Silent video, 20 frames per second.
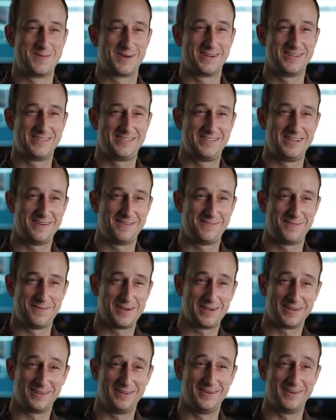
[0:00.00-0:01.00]
We're gonna see if
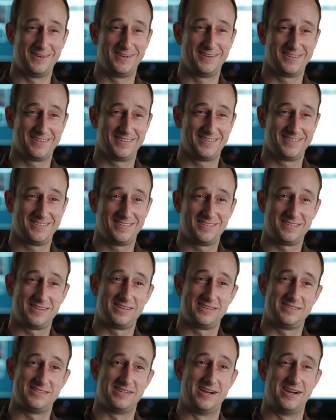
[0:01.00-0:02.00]
we can do it.
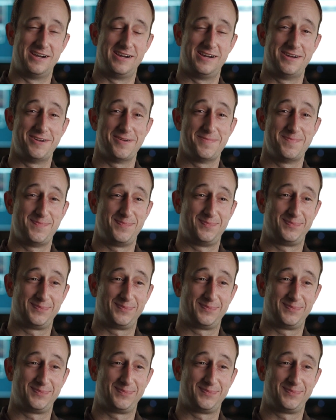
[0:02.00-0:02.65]
Yeah.